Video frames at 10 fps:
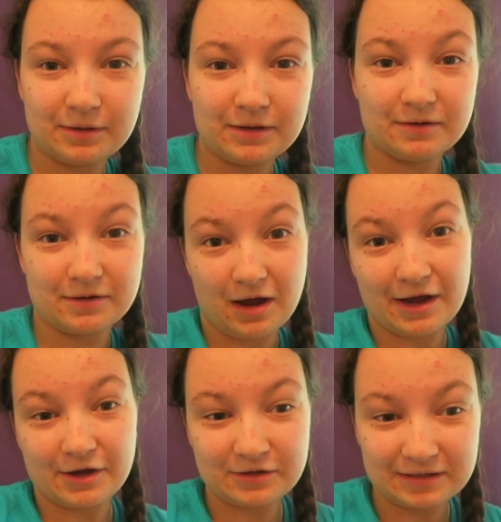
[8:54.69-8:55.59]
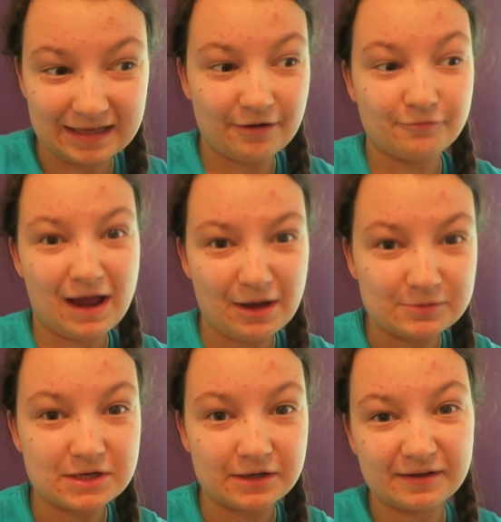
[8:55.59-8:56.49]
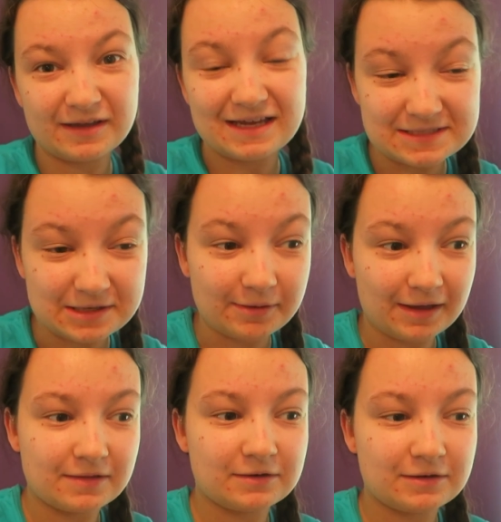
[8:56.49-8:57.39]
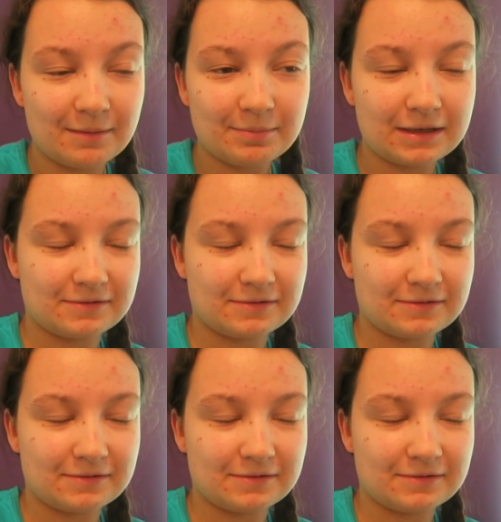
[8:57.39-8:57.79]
but I couldn't get round her to go and get the new nappy,